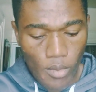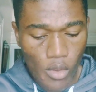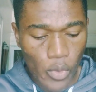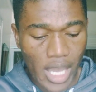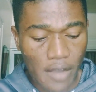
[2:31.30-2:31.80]

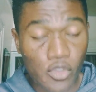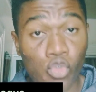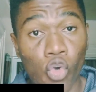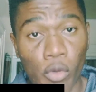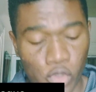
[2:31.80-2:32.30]
We have
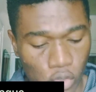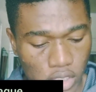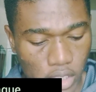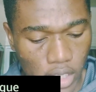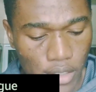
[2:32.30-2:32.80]
2
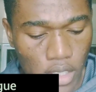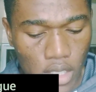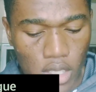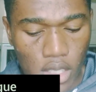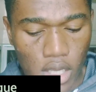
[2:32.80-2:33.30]
options here.
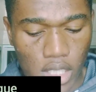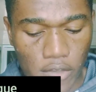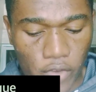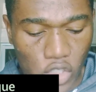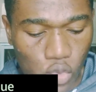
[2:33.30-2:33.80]
And the
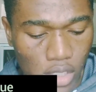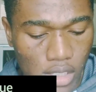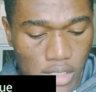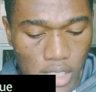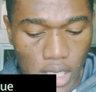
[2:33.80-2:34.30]
first one
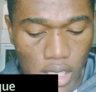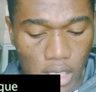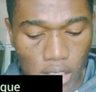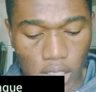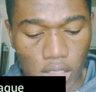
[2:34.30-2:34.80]
is
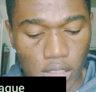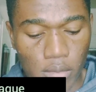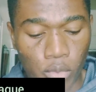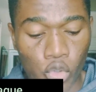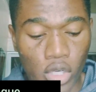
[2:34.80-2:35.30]

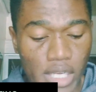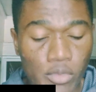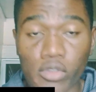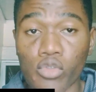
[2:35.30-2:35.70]
Bodo Glimt